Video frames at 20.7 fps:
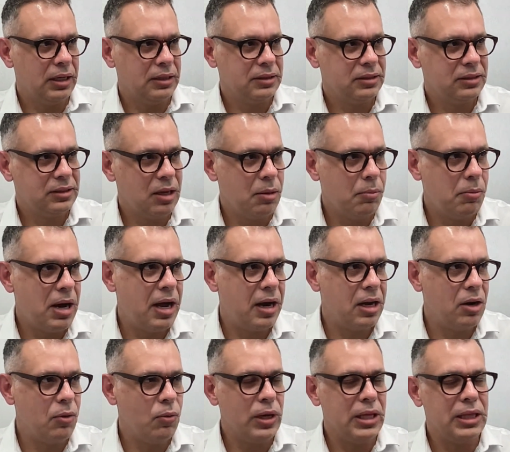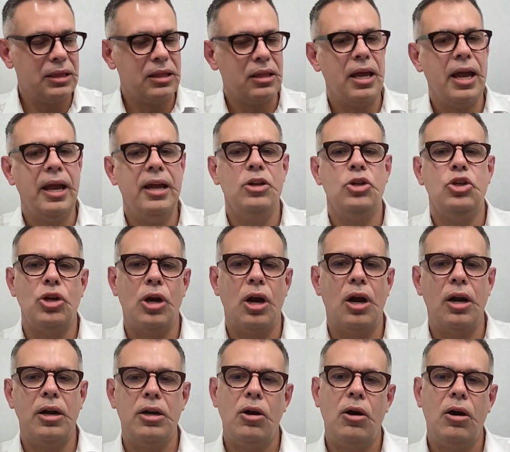somebody with
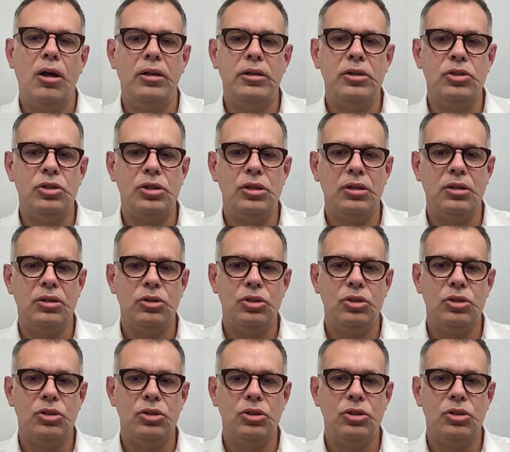HR knowledge